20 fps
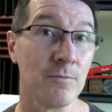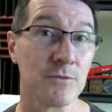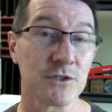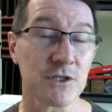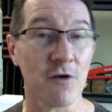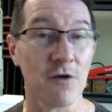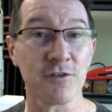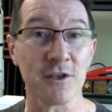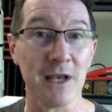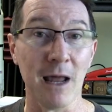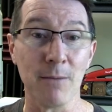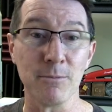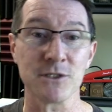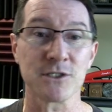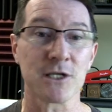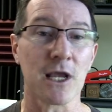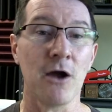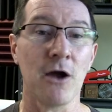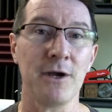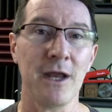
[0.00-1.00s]
So if the numbers
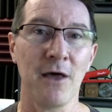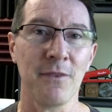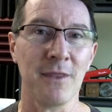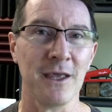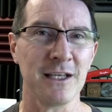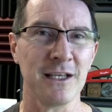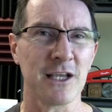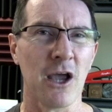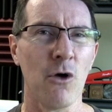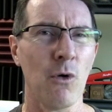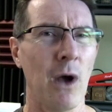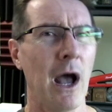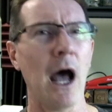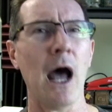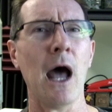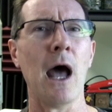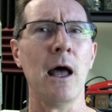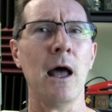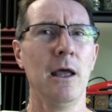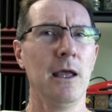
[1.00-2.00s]
go down, they go,
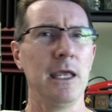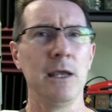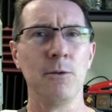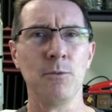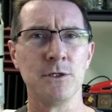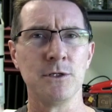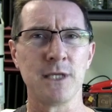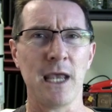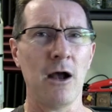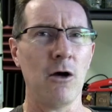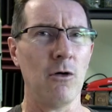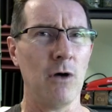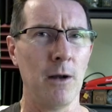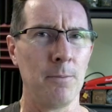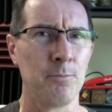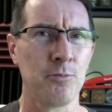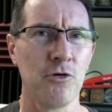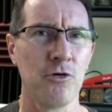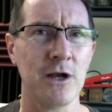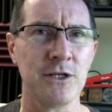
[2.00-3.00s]
it was our
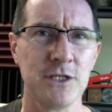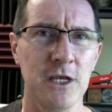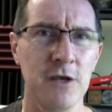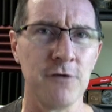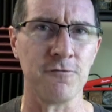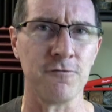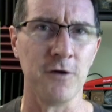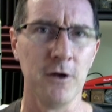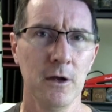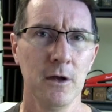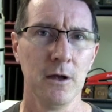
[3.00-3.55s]
oppressive